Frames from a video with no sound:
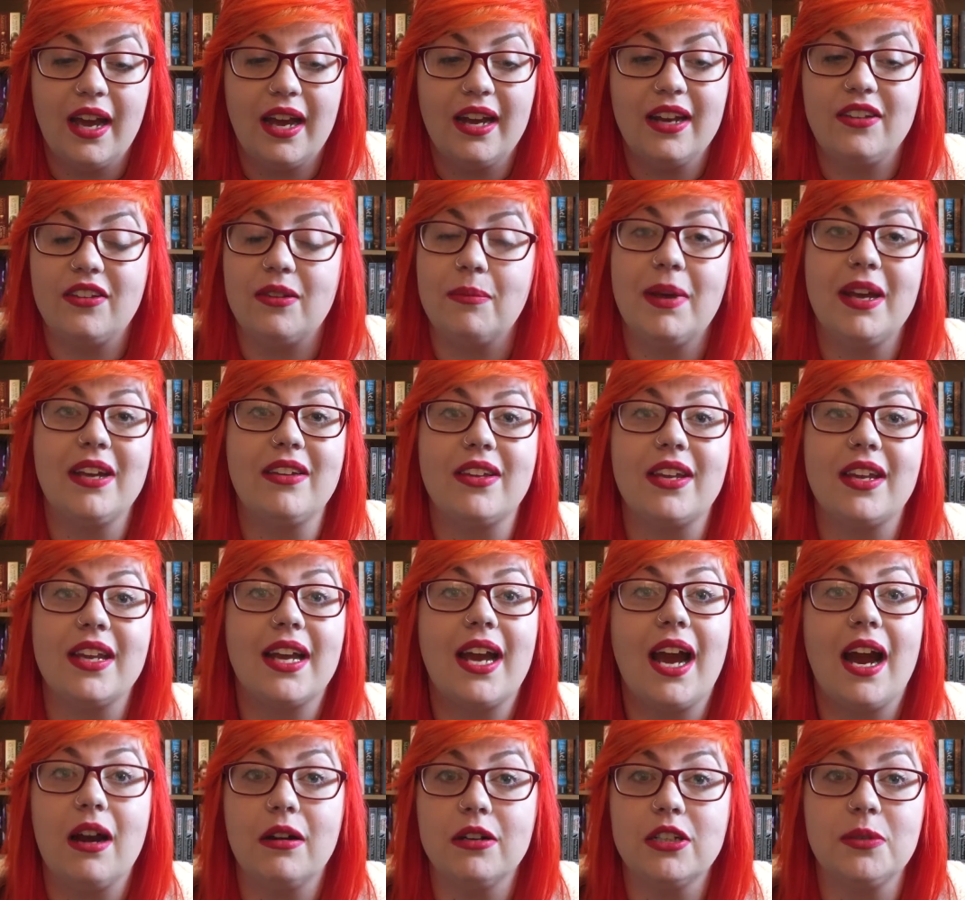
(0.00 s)
And it's amazing. The
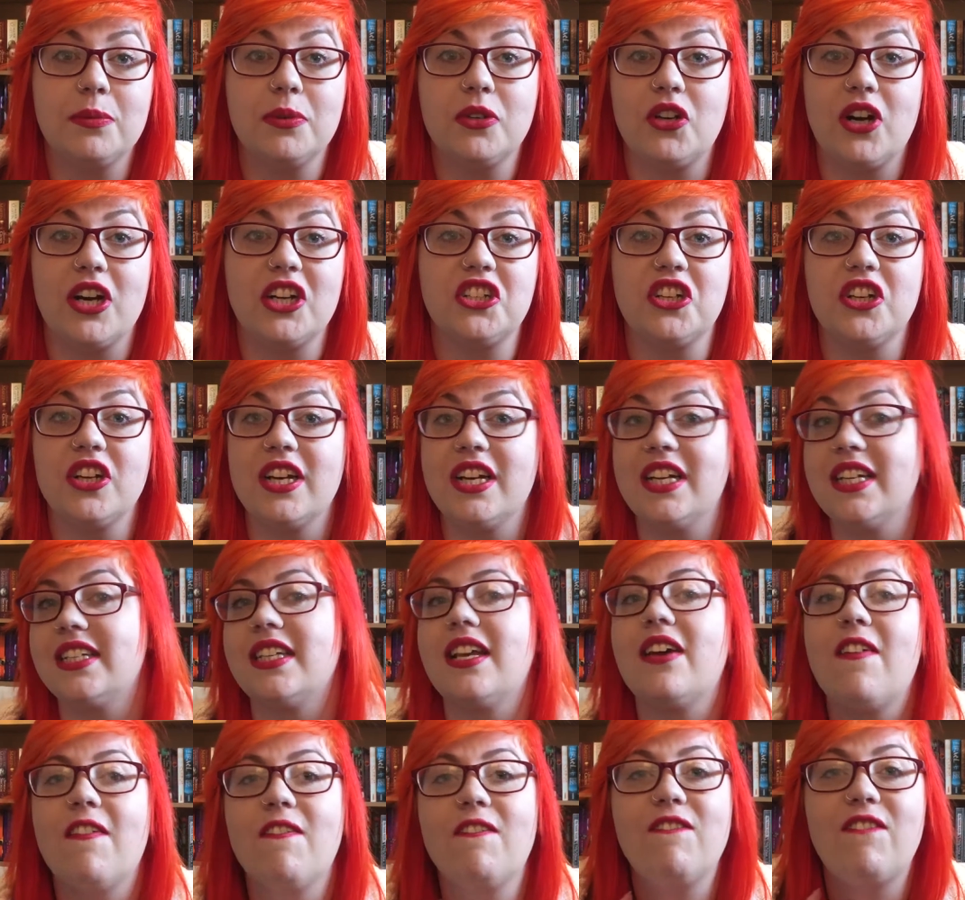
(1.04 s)
character progression
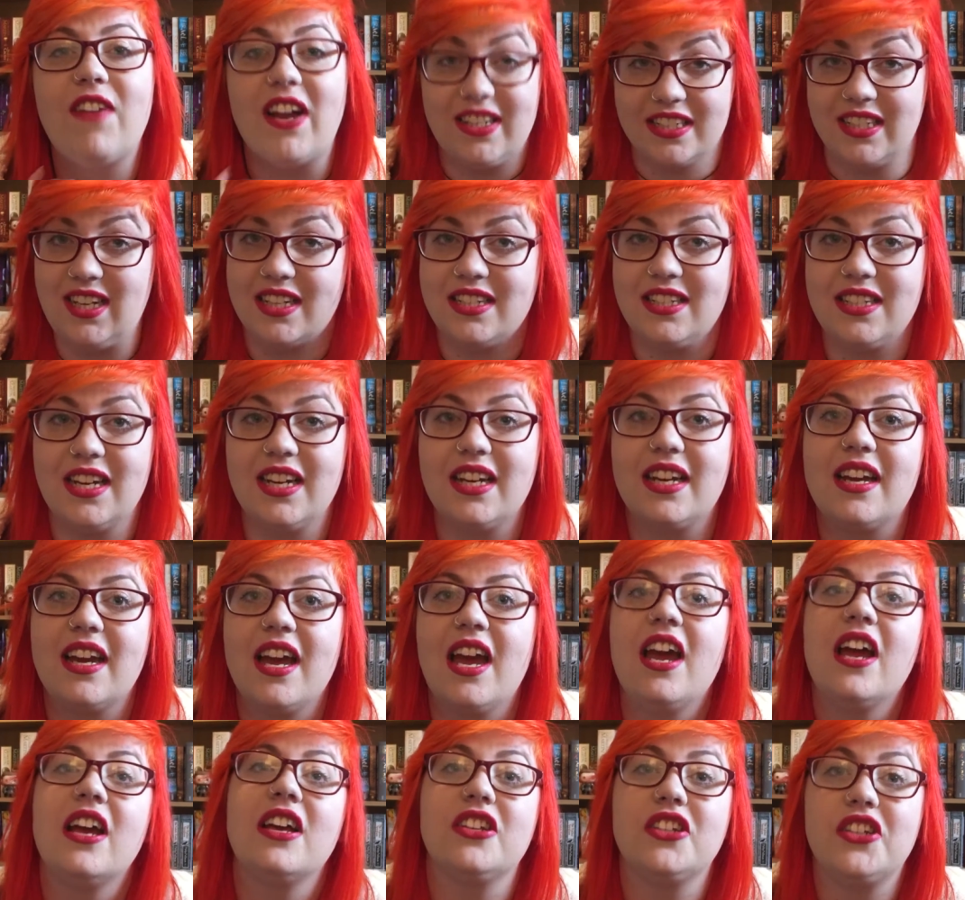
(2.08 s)
is fantastic.
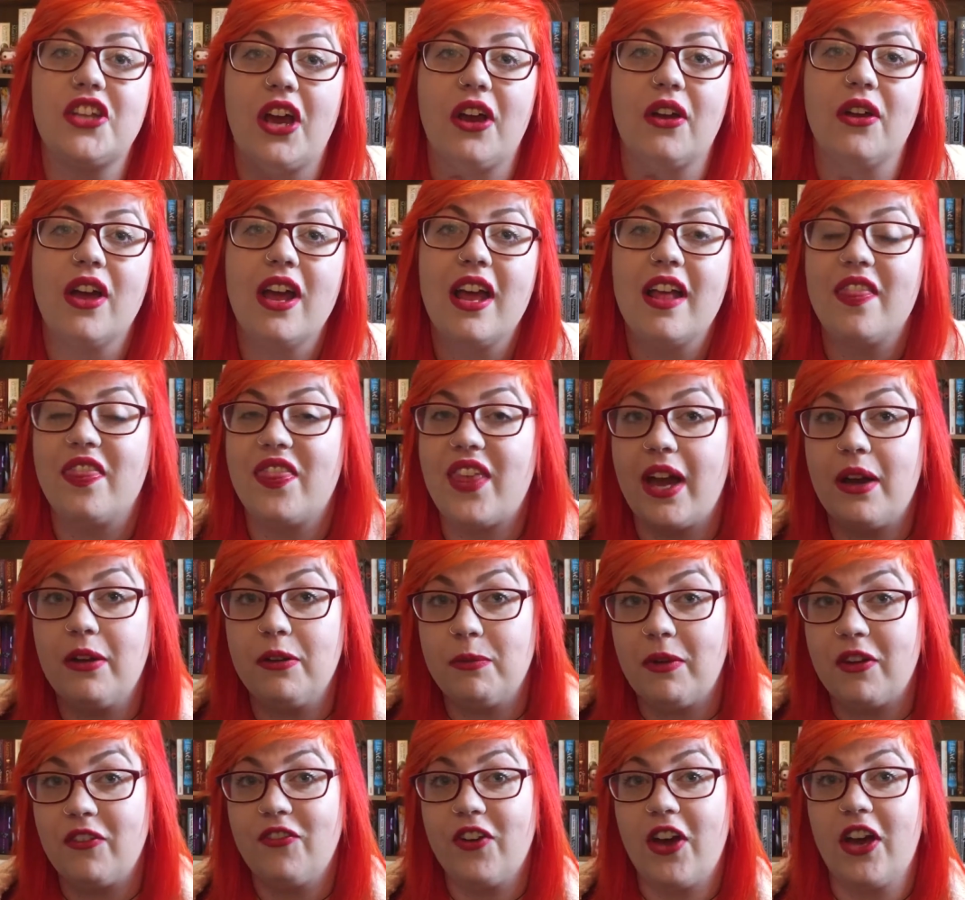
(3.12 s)
So that
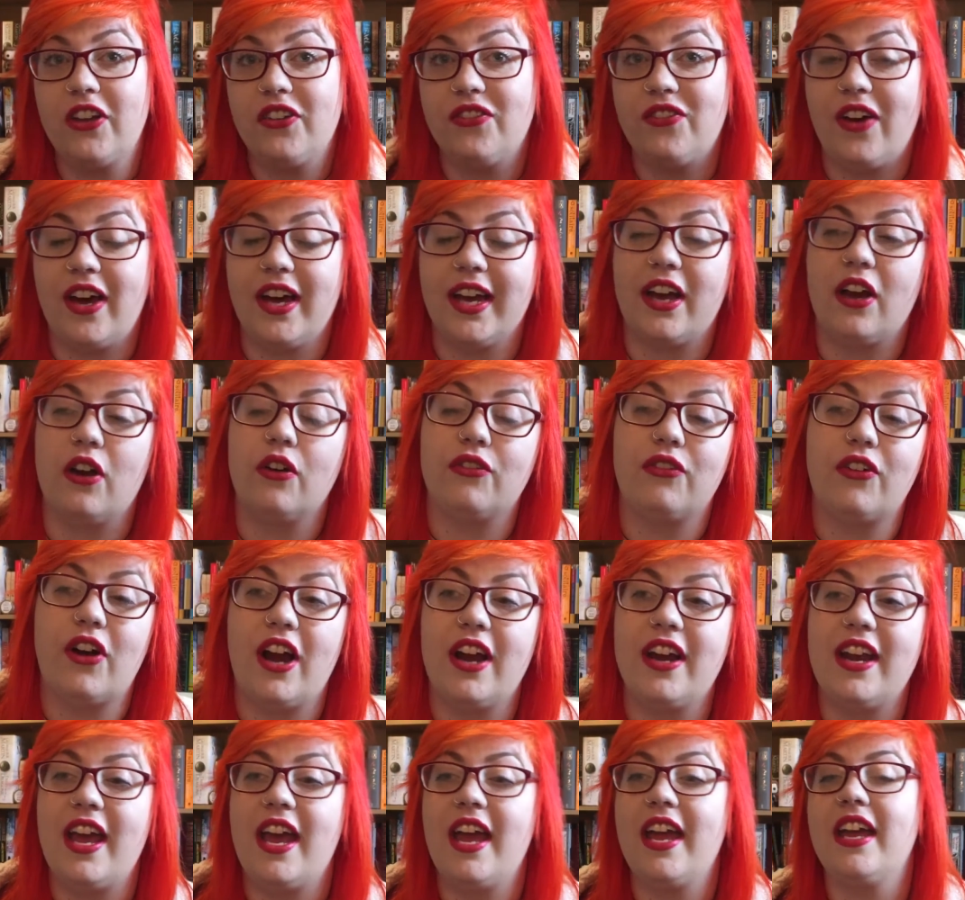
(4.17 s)
was my first Fangirl
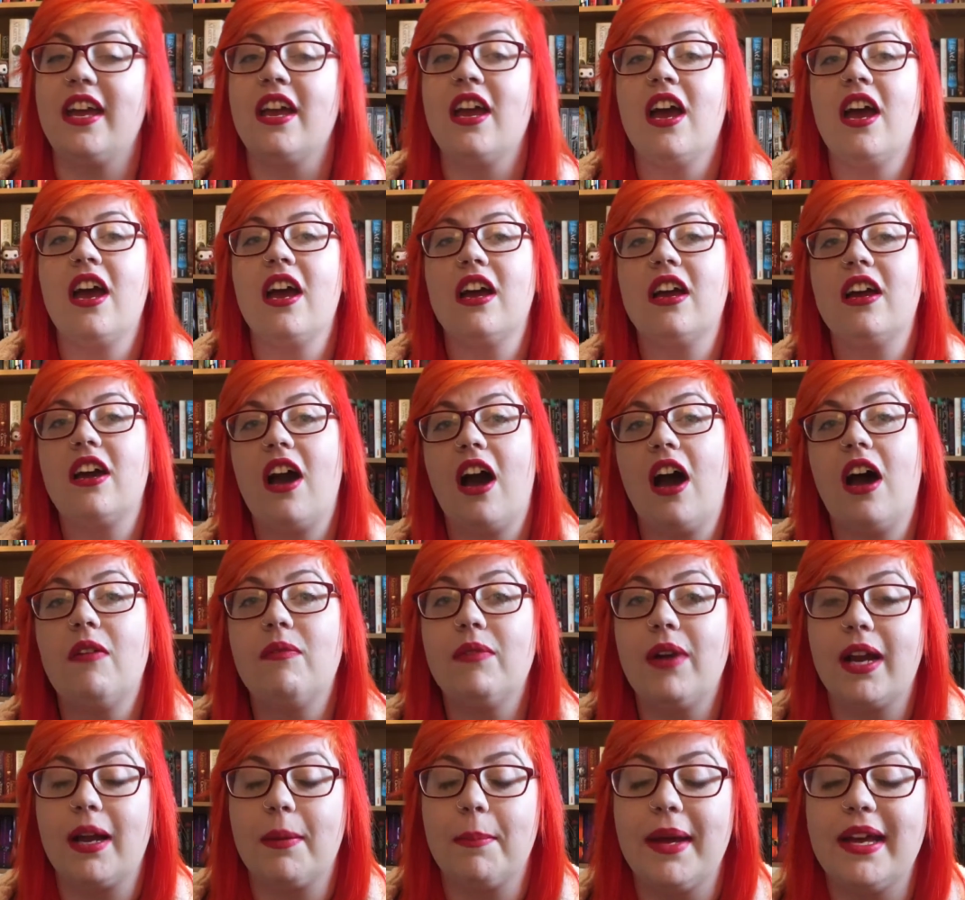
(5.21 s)
Friday.
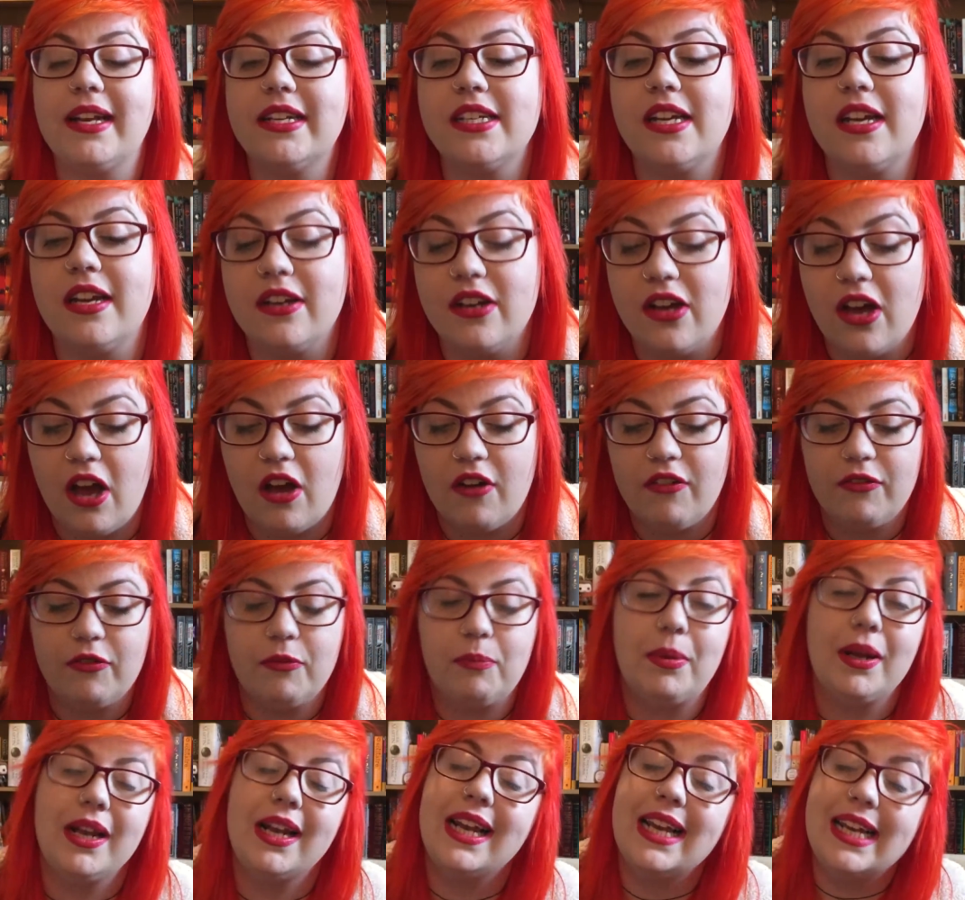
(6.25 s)
Can't recommend it enough.
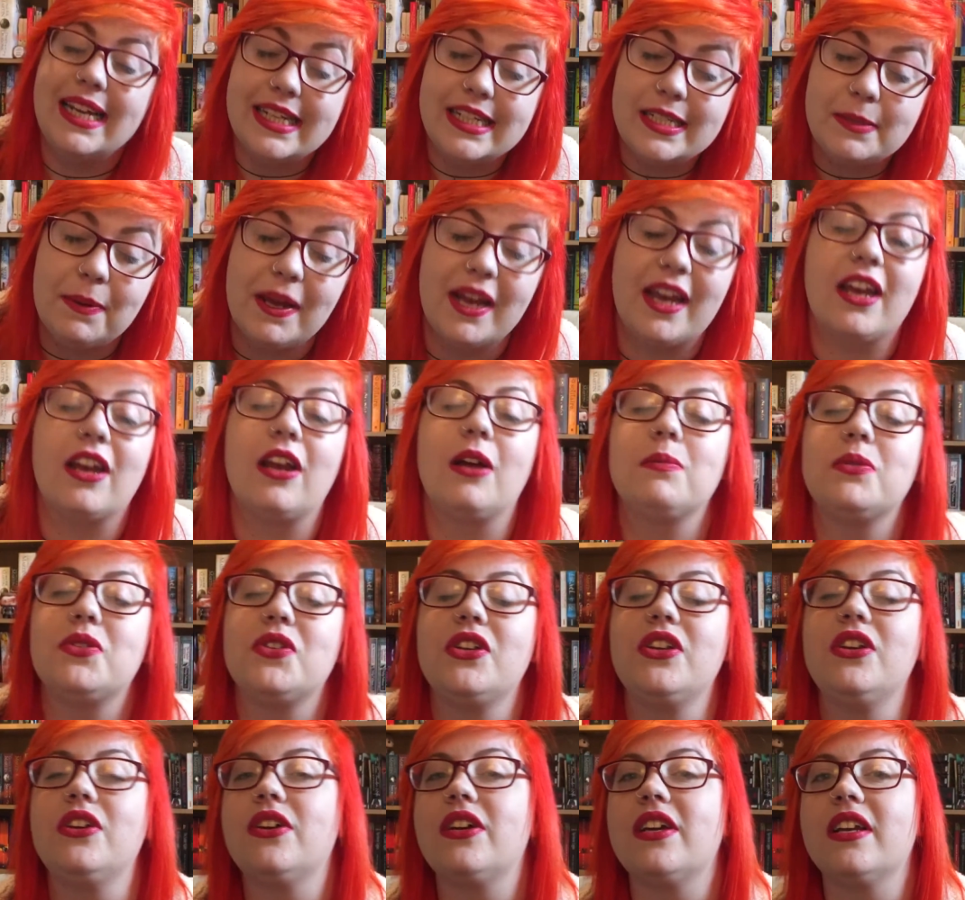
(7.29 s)
Please pick it up
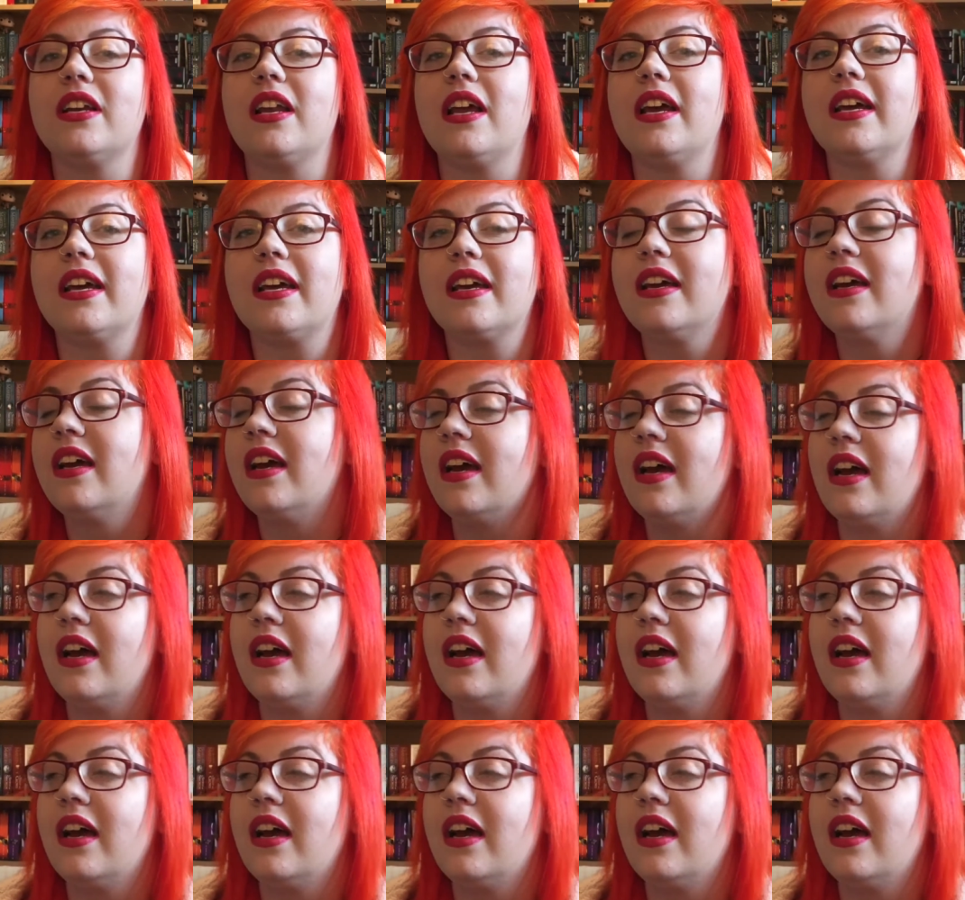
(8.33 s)
so you can like